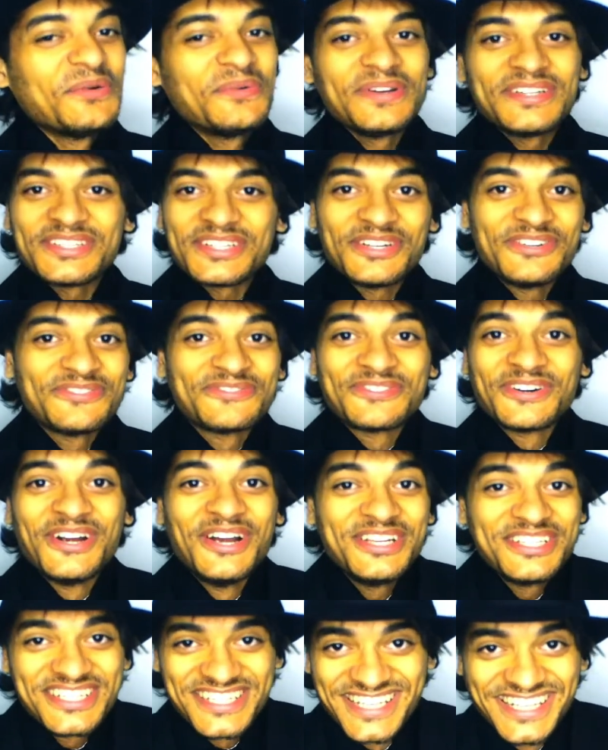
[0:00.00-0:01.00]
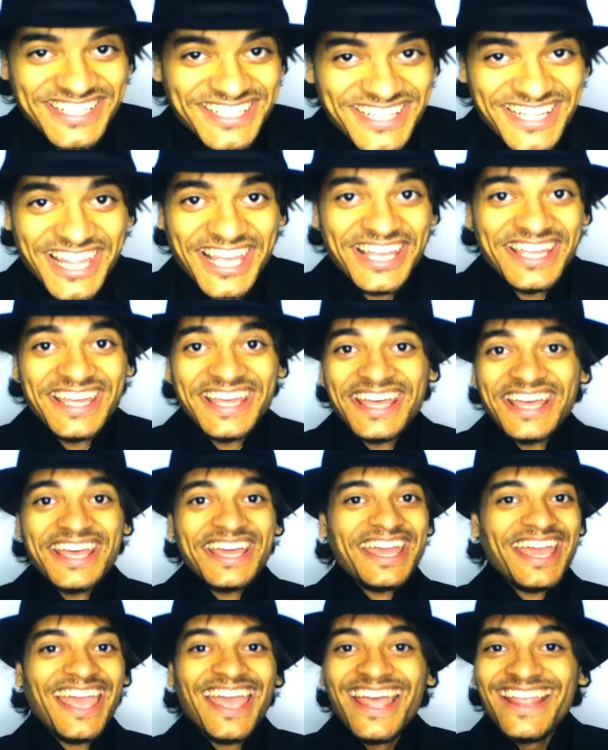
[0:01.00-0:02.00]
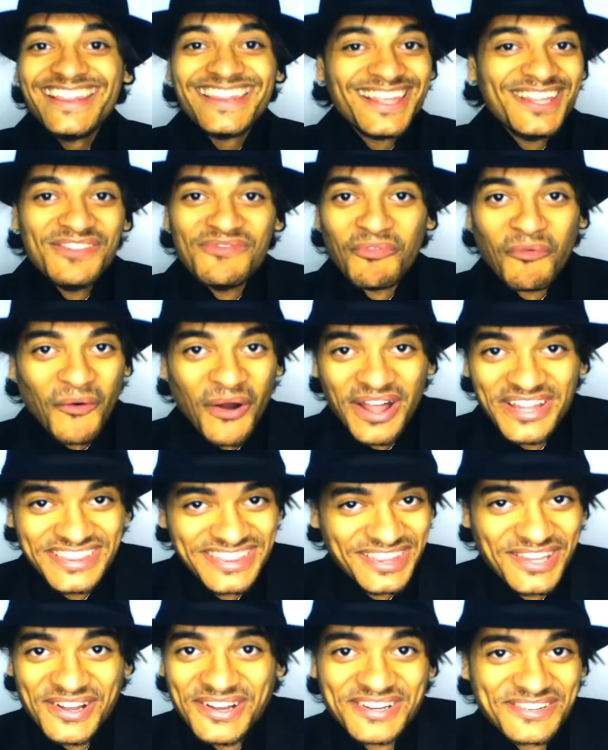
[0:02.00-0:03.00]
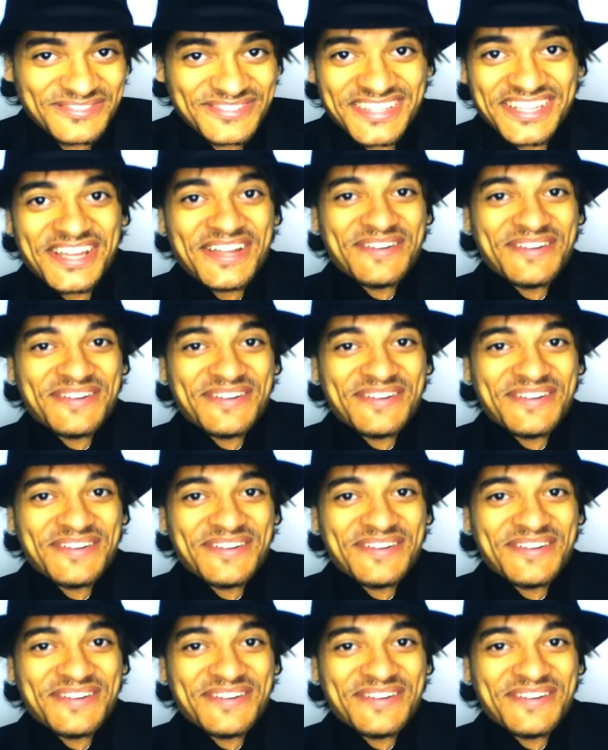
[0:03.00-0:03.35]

unfortunately he didn't want none of them.